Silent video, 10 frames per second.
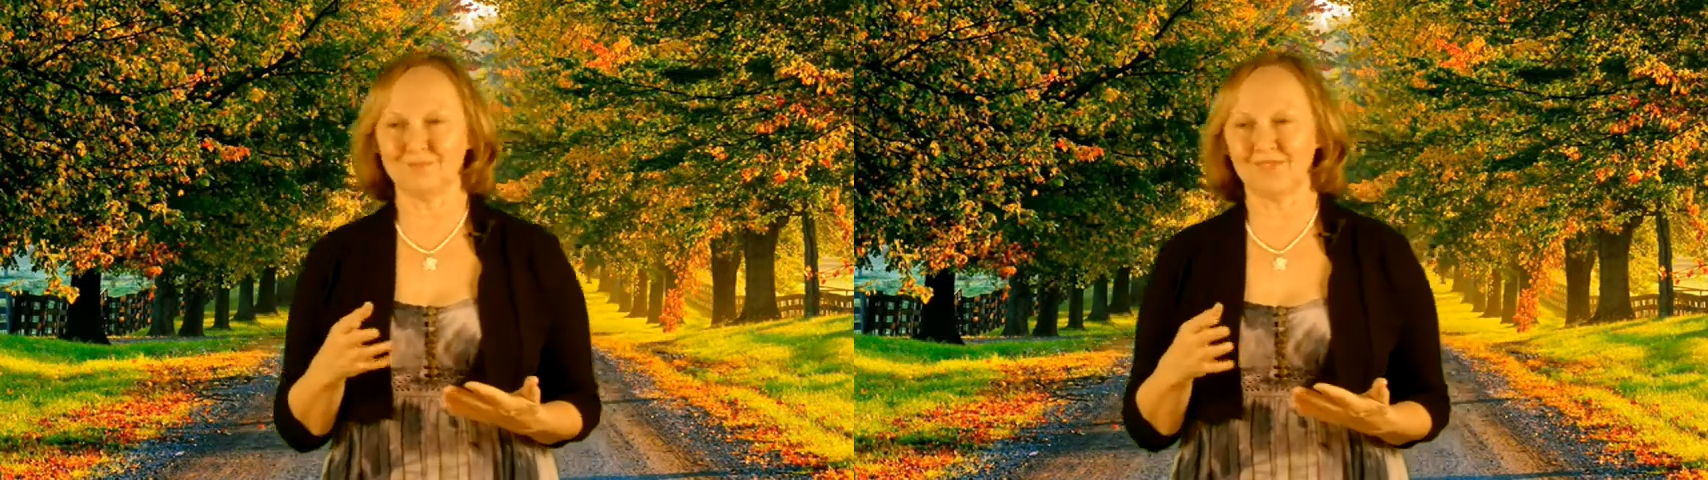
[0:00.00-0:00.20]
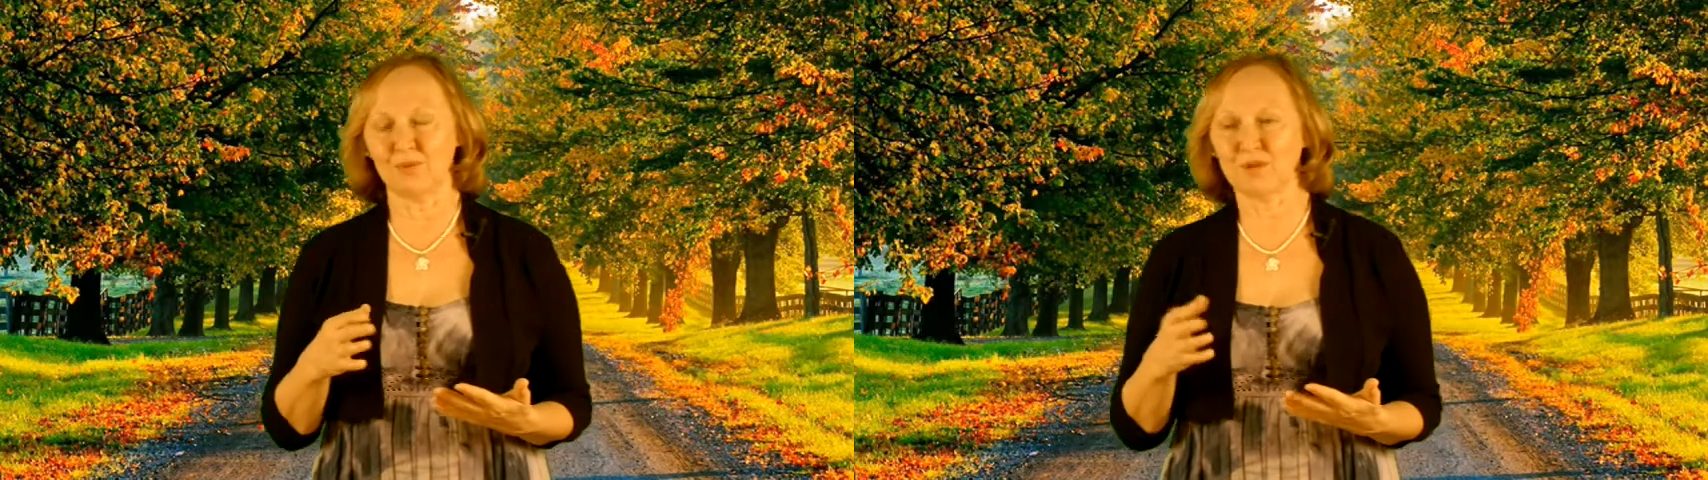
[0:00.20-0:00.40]

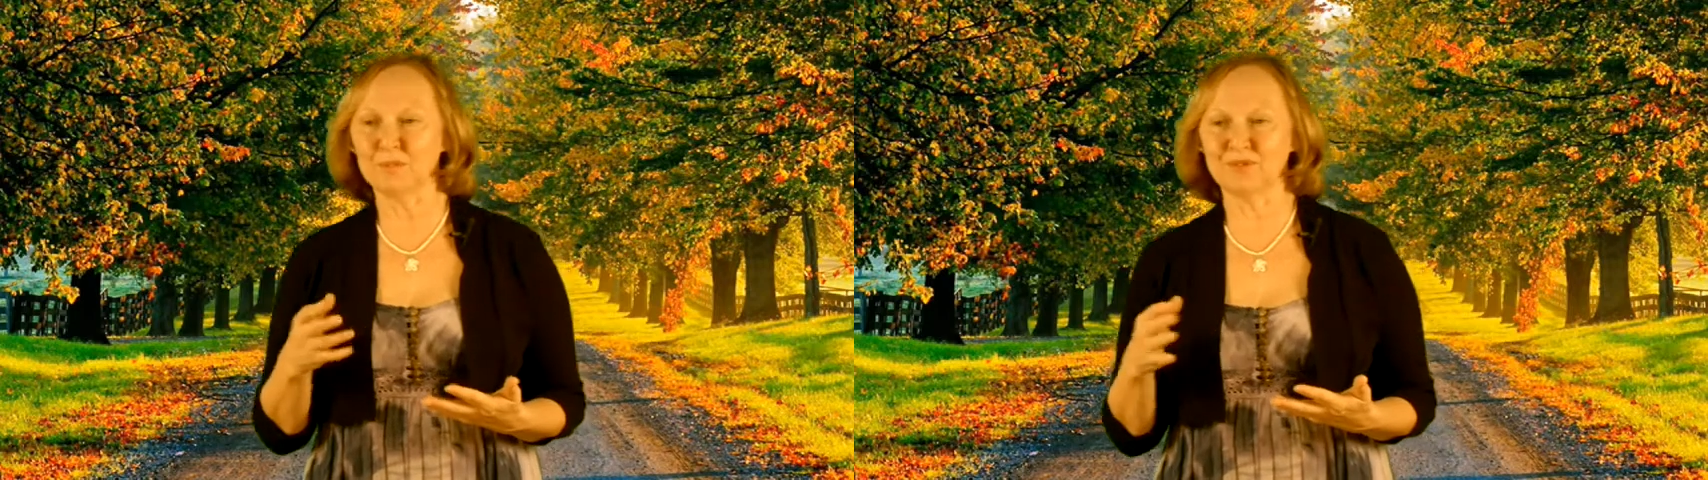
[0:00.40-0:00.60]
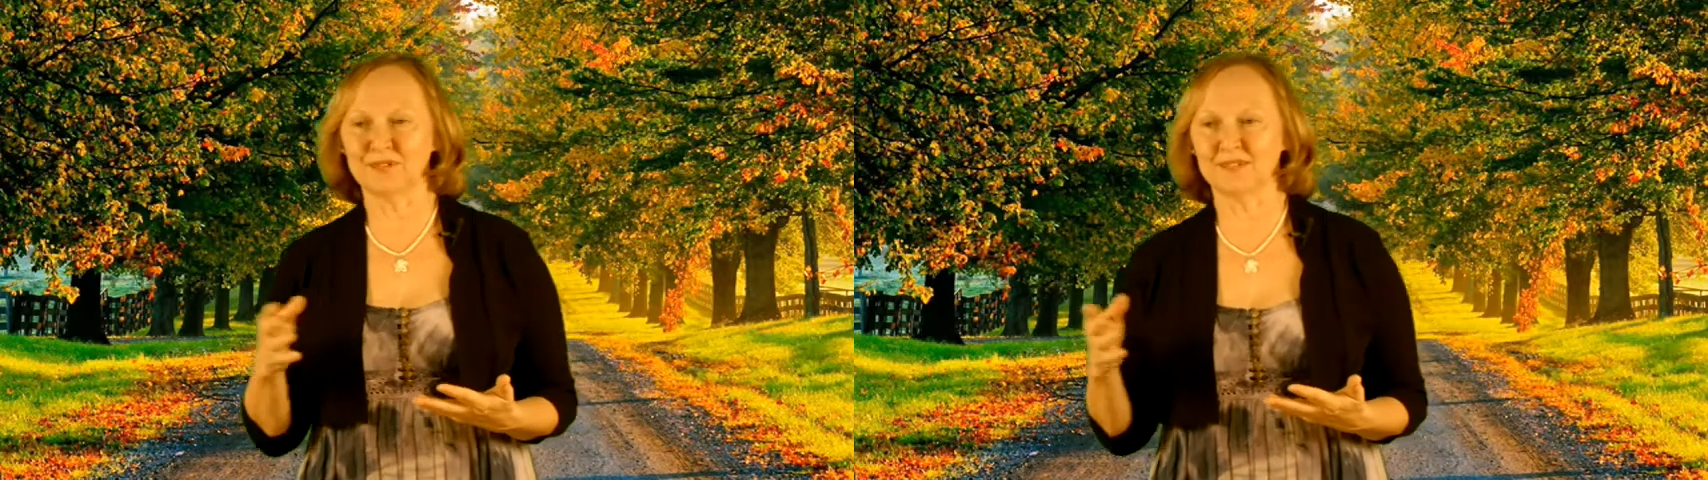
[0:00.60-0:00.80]

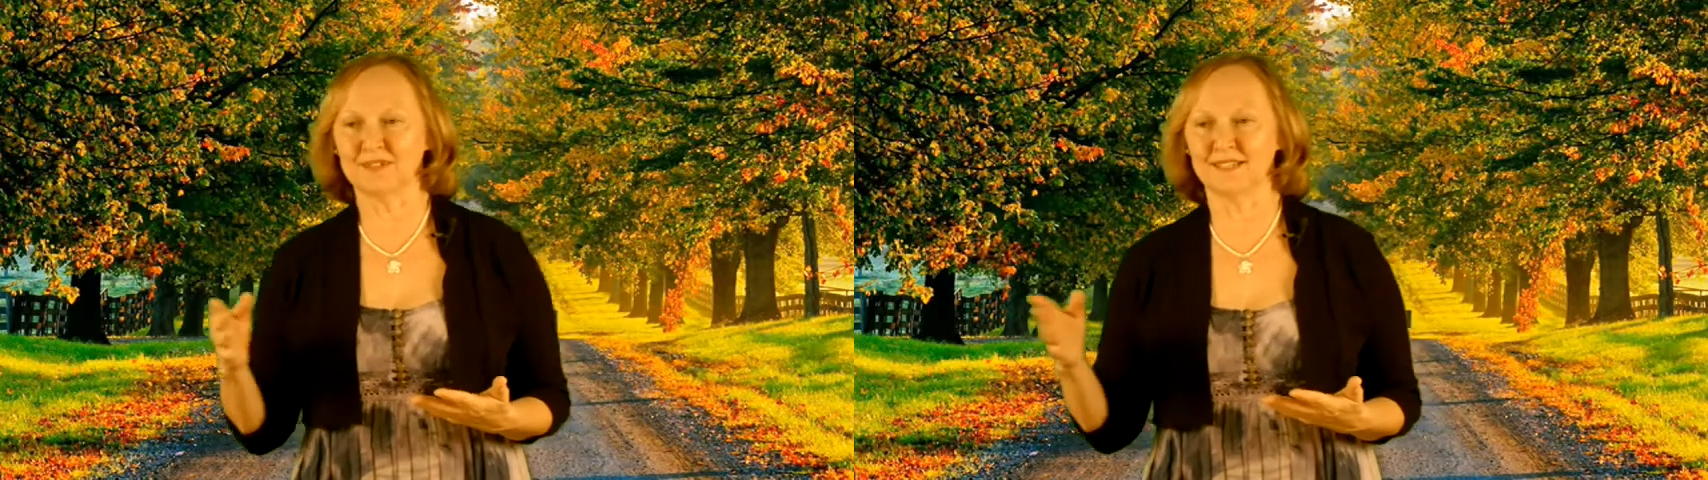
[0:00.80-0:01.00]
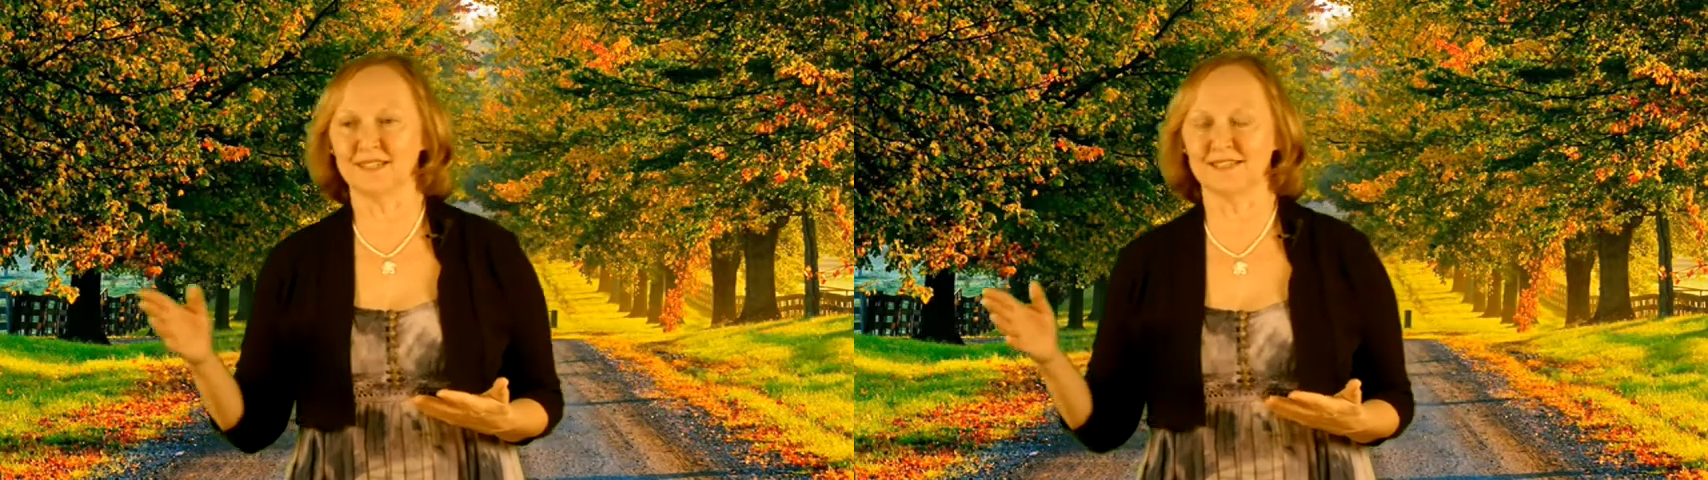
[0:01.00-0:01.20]
ripples on the
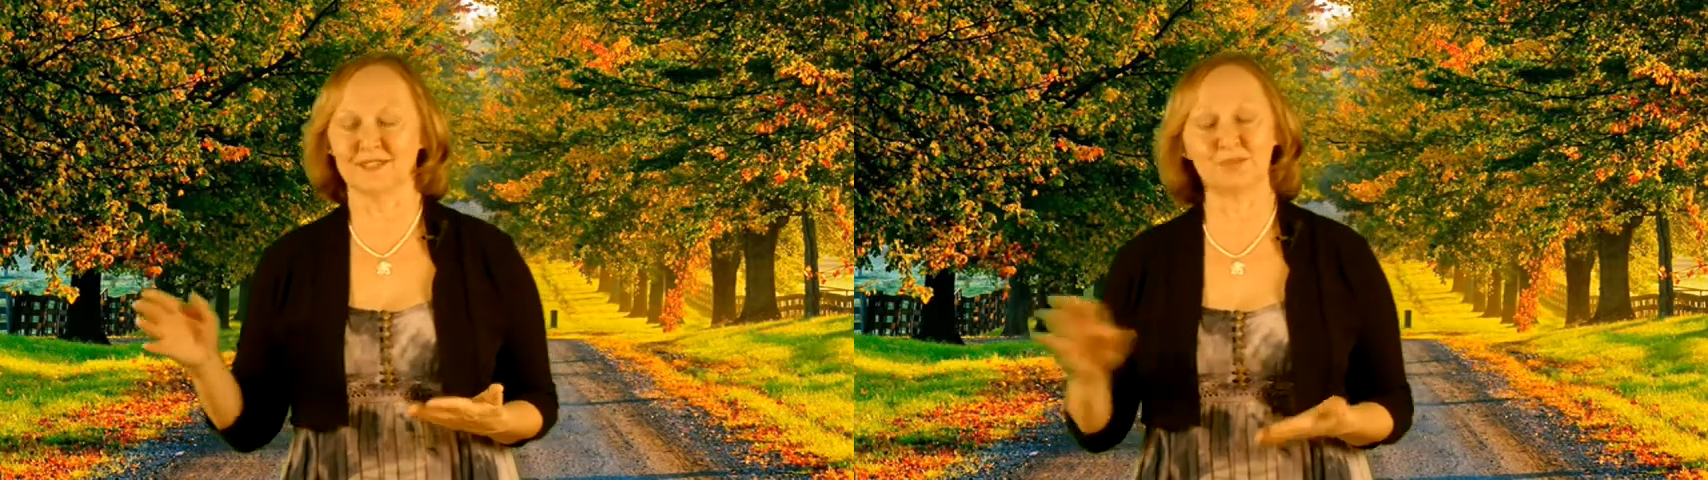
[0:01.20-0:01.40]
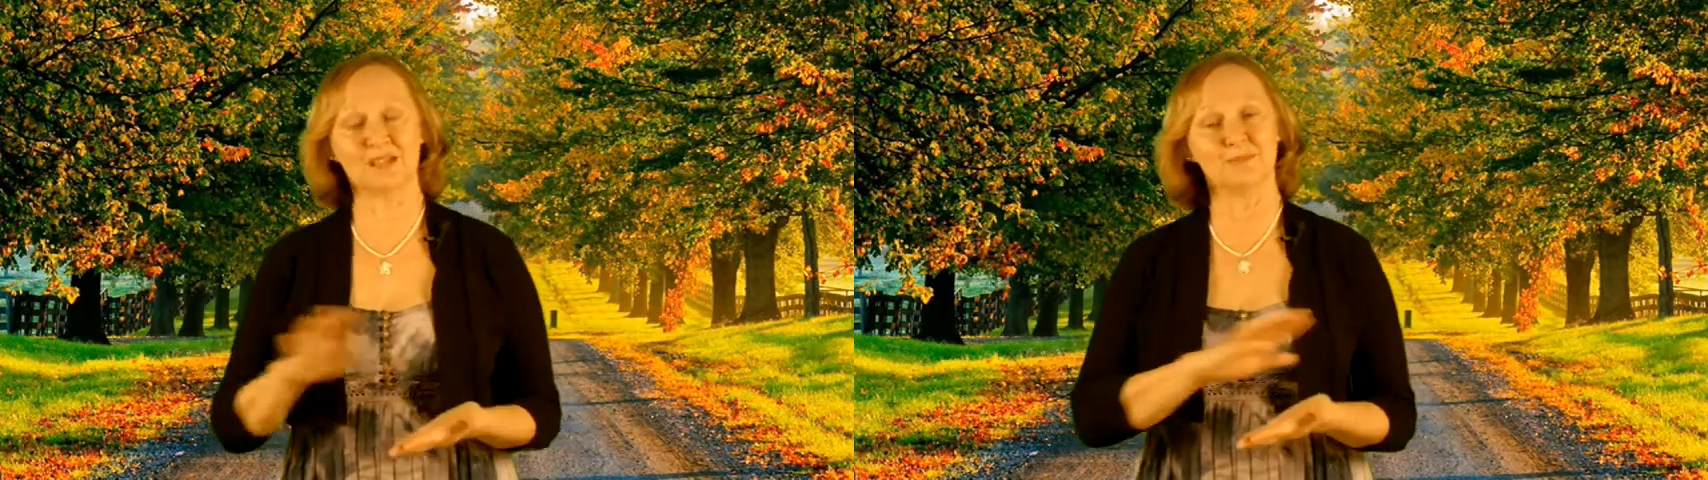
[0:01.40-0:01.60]
lake.
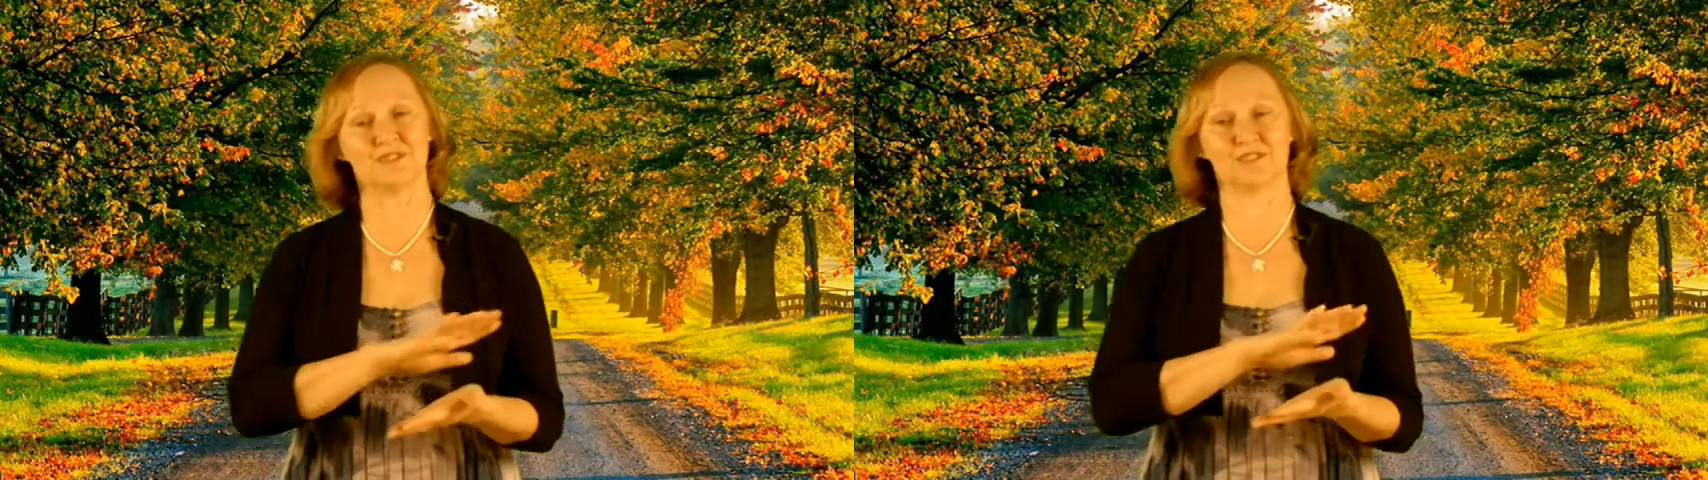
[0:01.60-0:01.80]
Sometimes